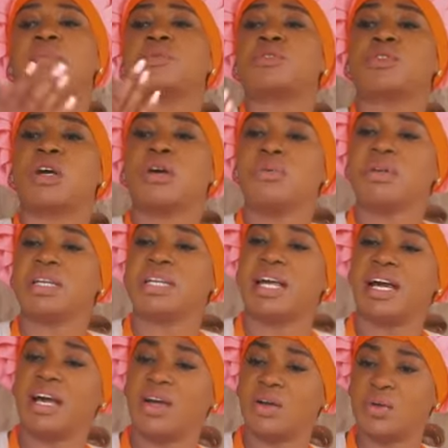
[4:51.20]
I'm sorry
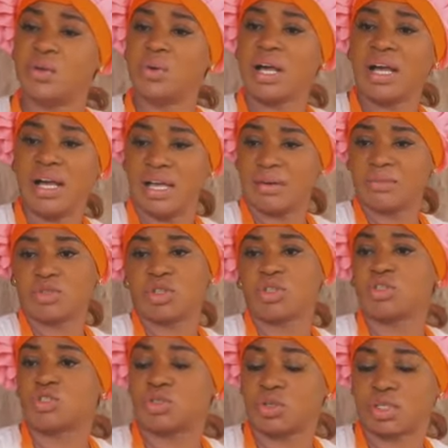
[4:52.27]
now. I'm
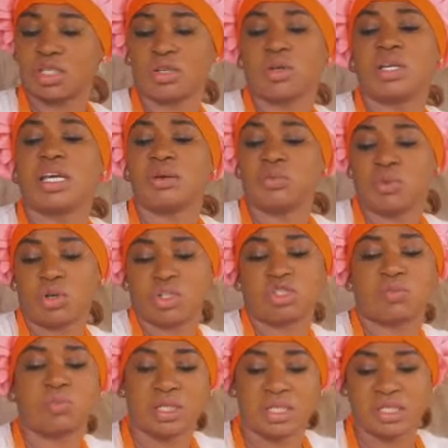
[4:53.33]
just joking. Oh, you have
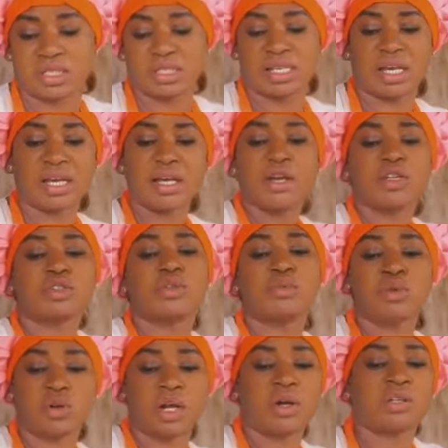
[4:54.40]
washed, please. Eh?
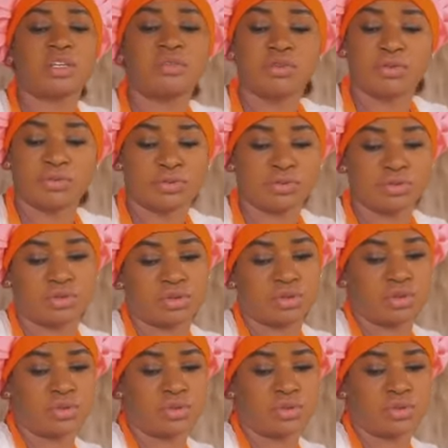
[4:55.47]
Don't worry. I'll give you food.